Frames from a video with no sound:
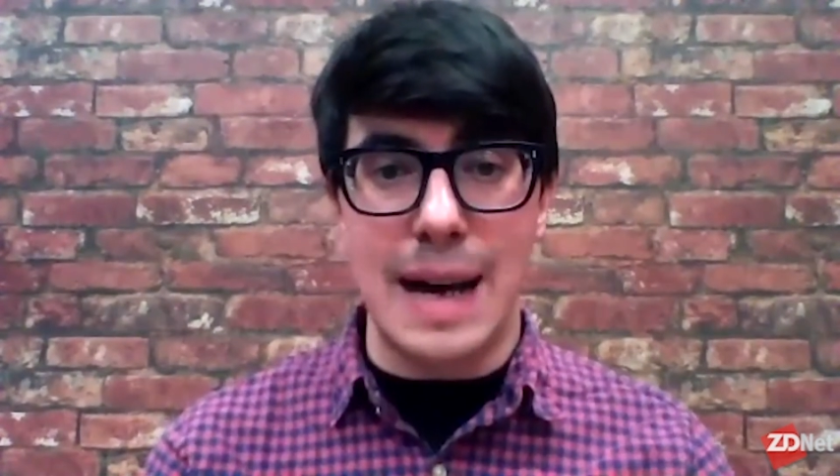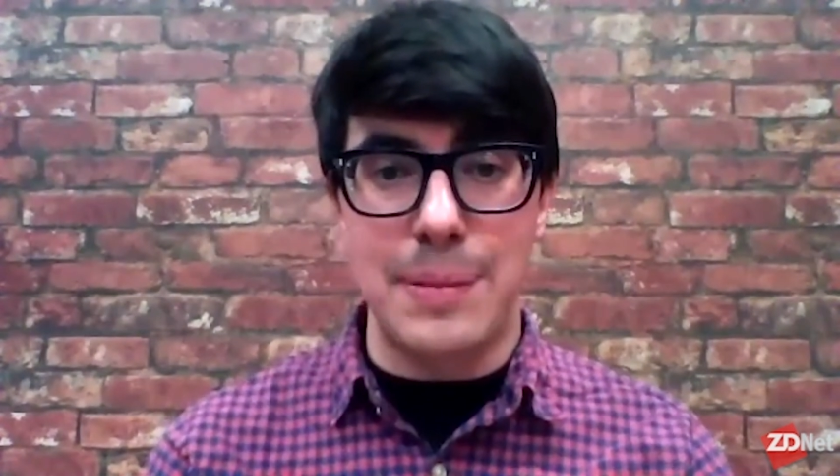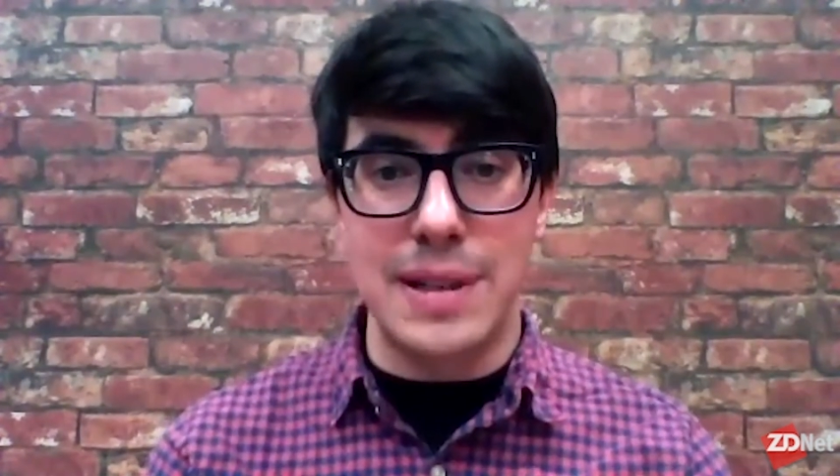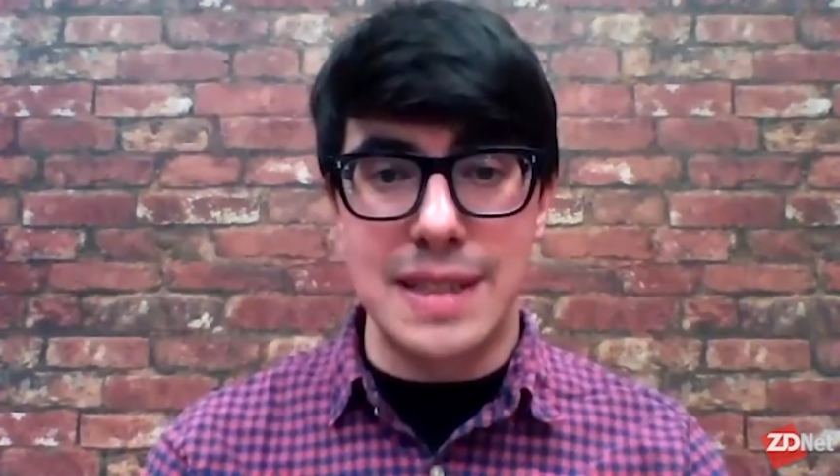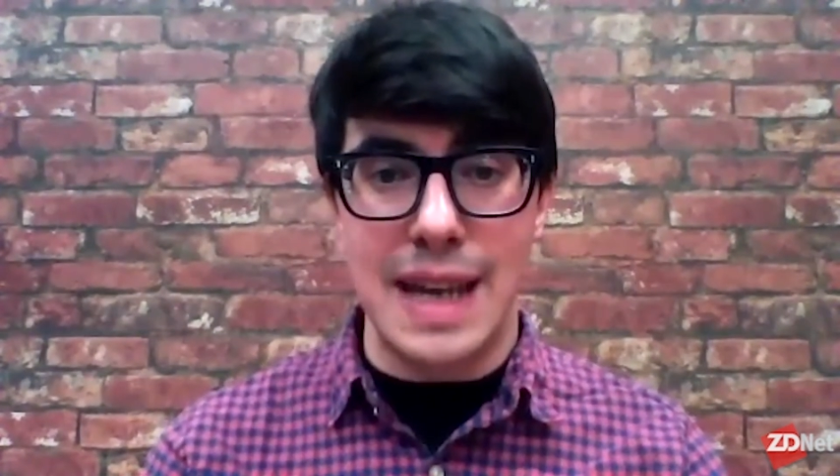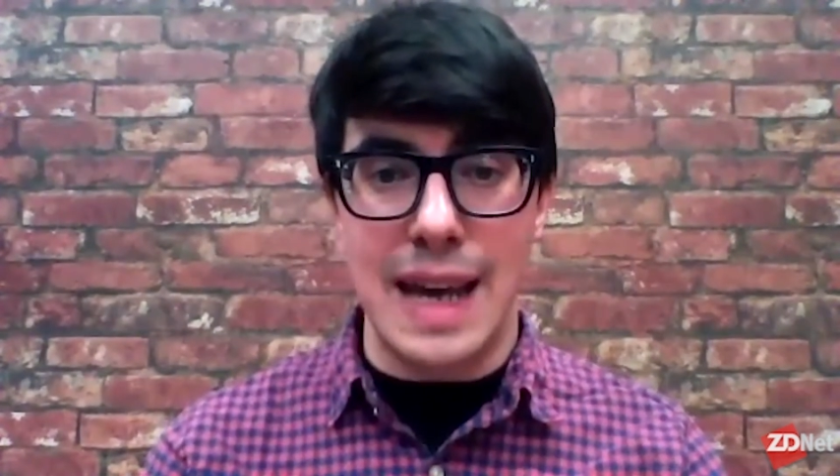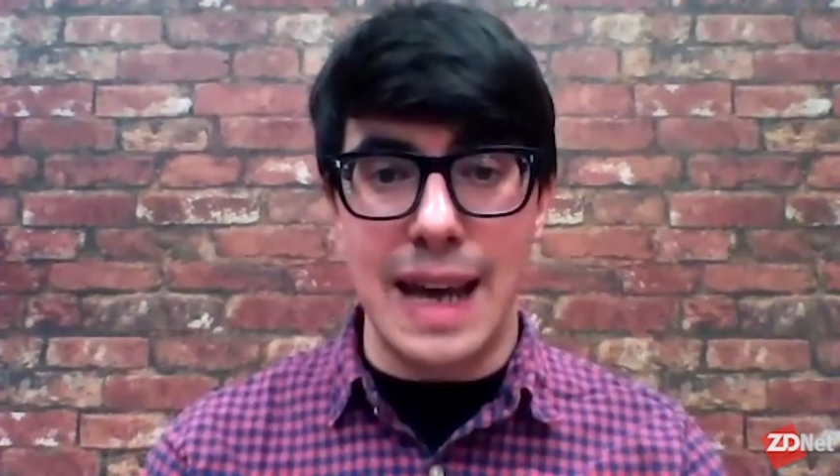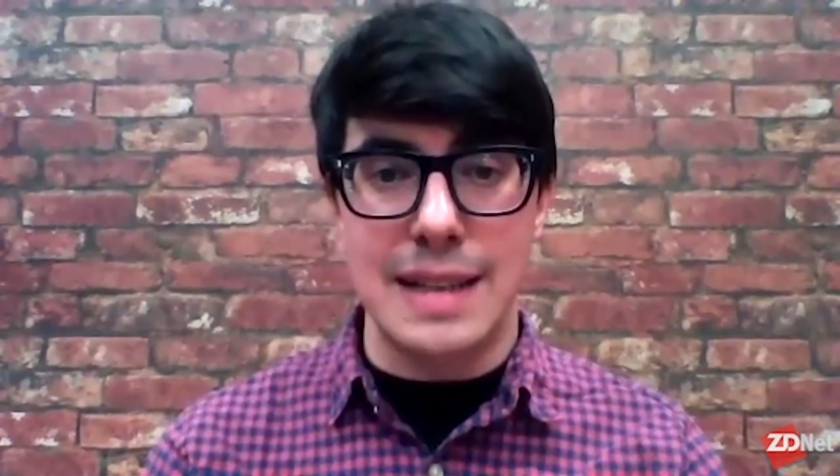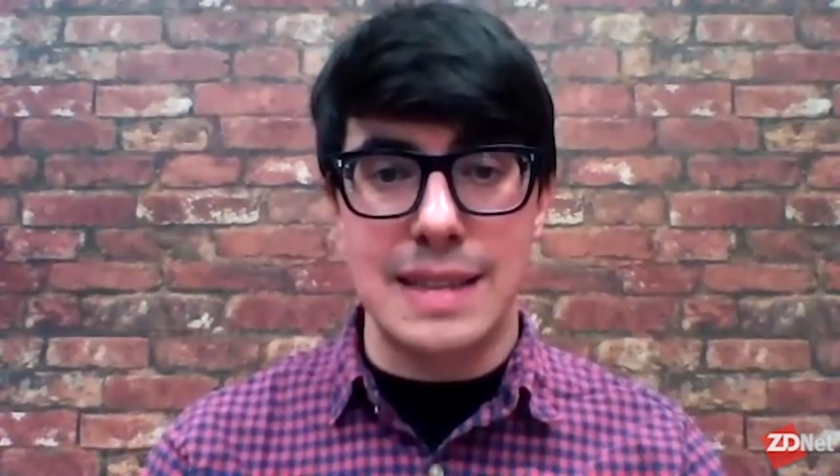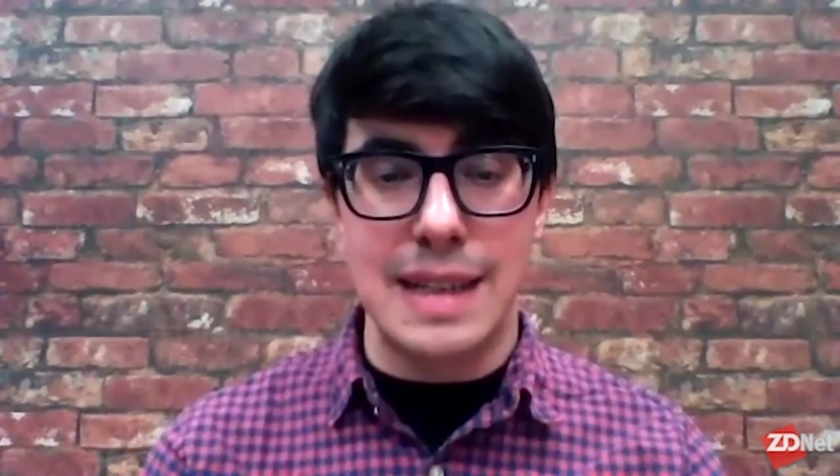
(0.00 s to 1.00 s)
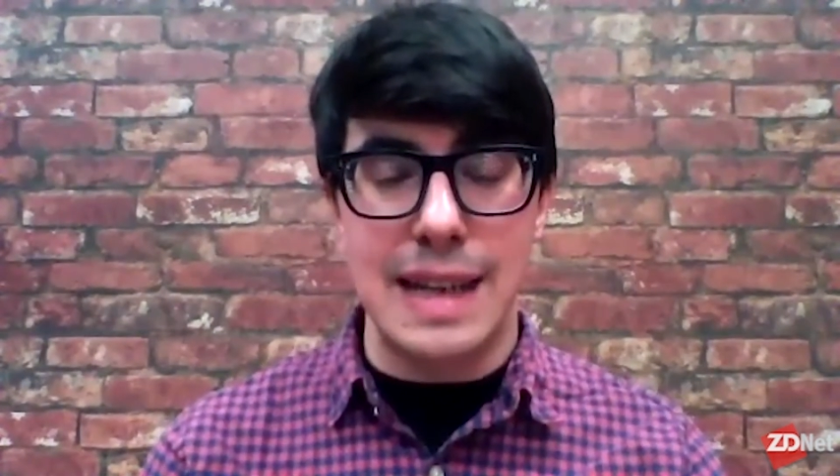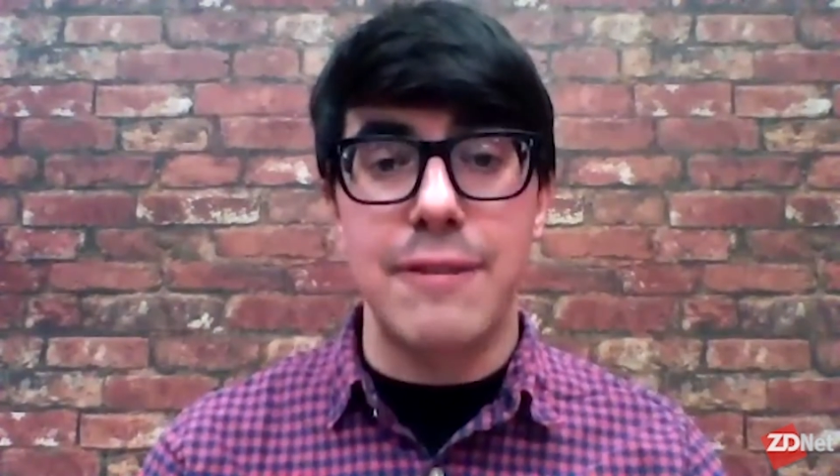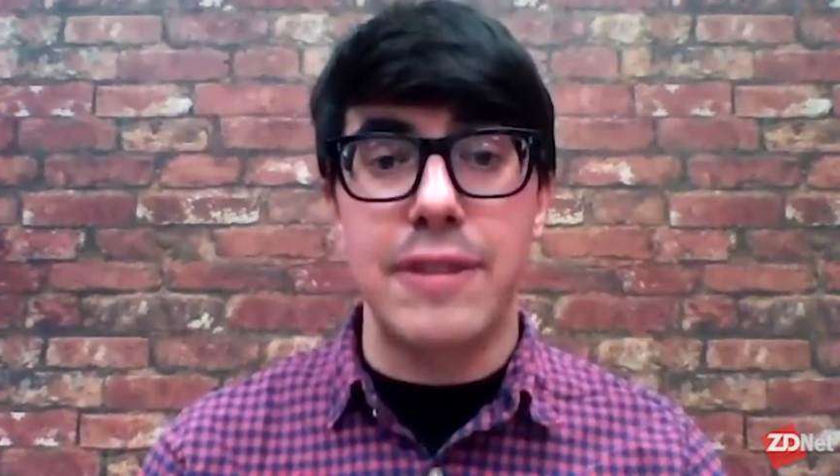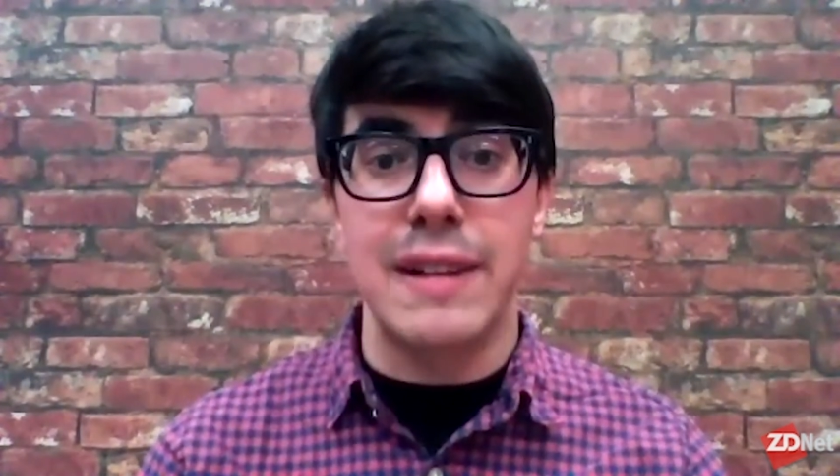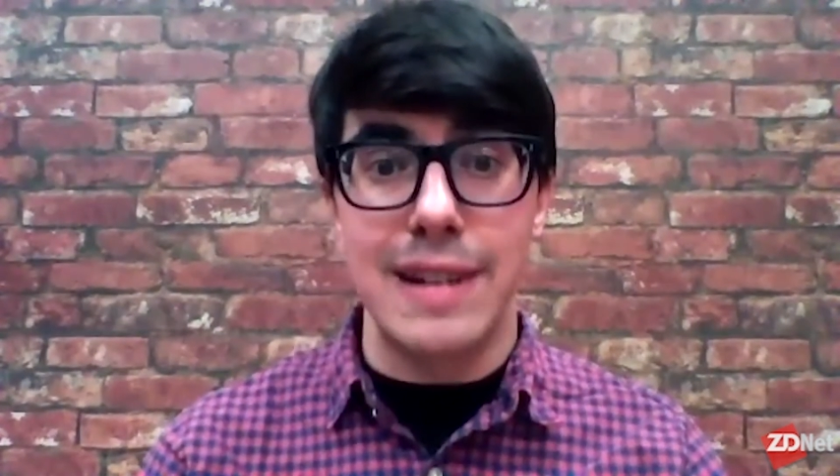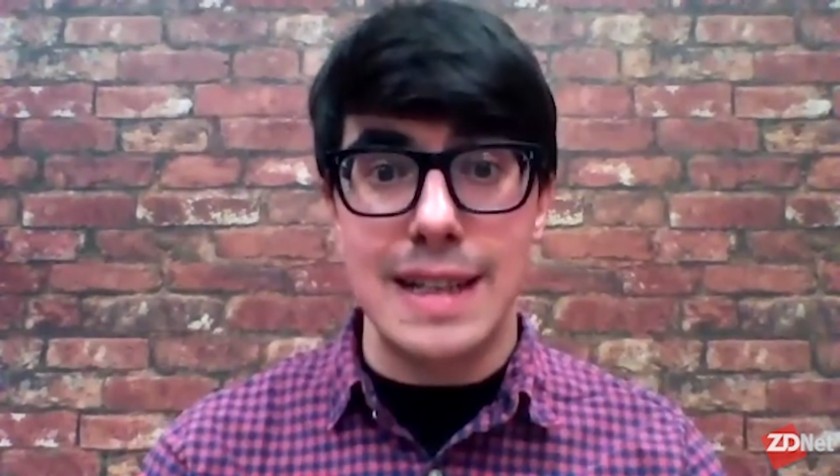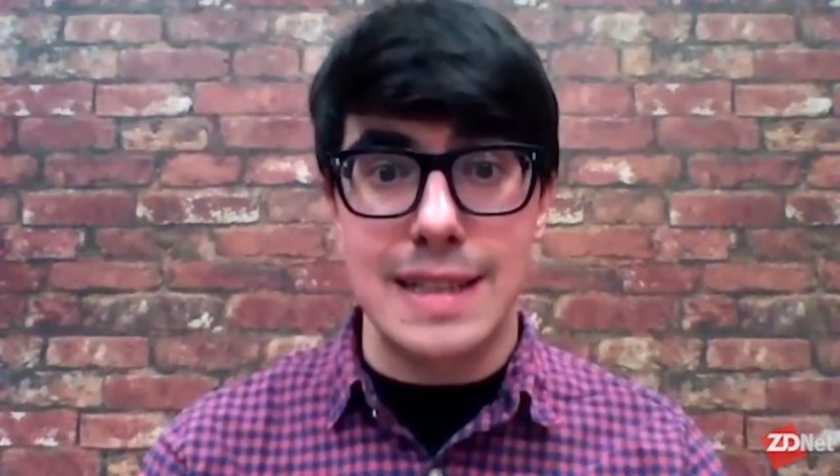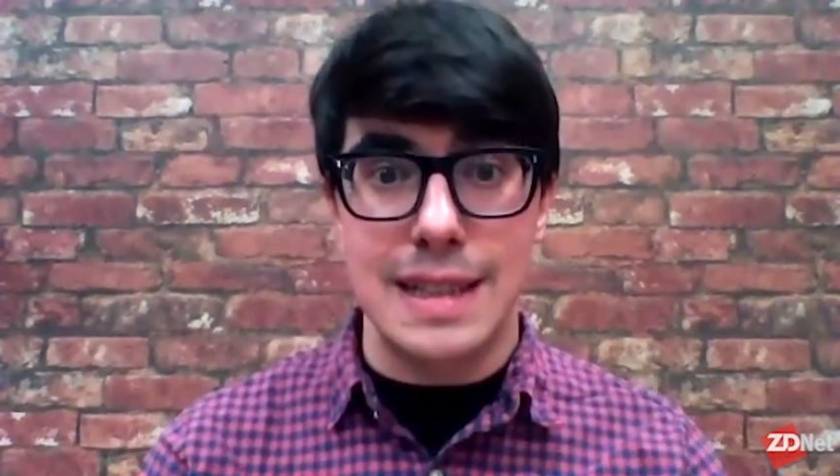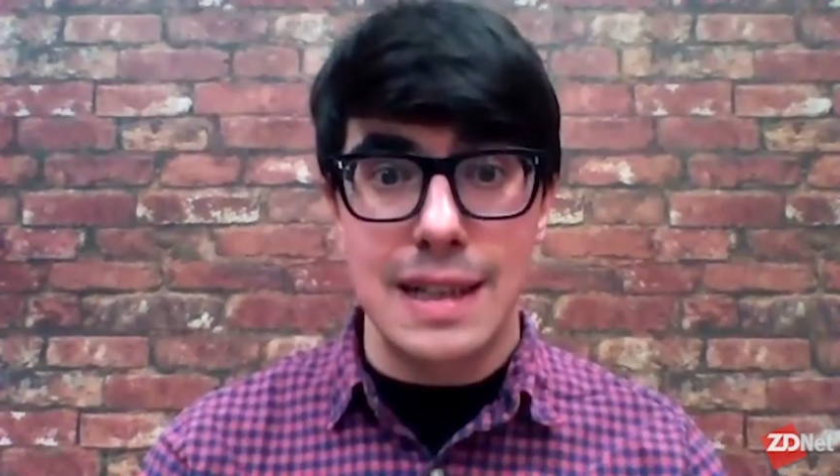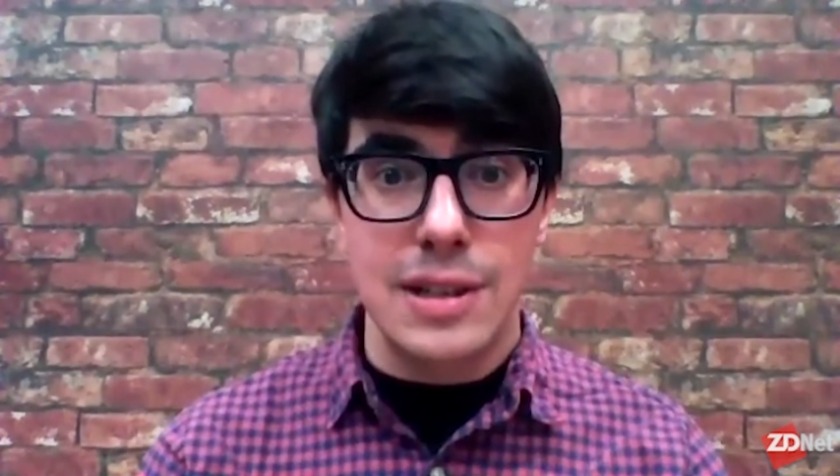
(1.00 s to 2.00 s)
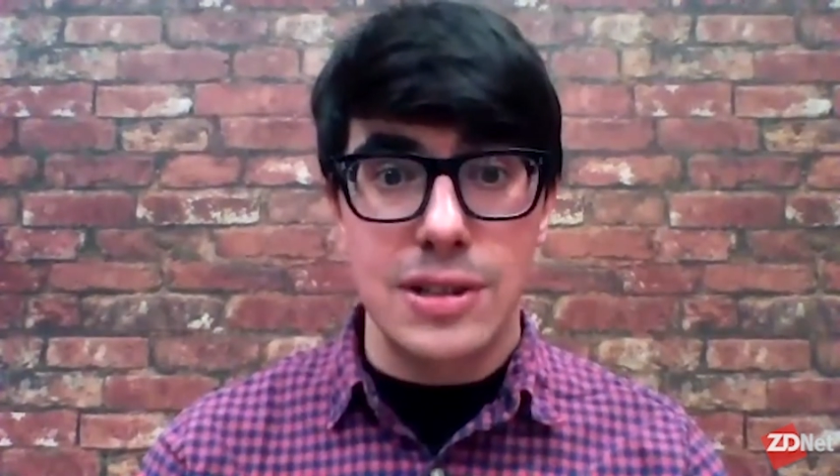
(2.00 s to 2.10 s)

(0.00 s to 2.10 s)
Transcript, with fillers: happens next and if there is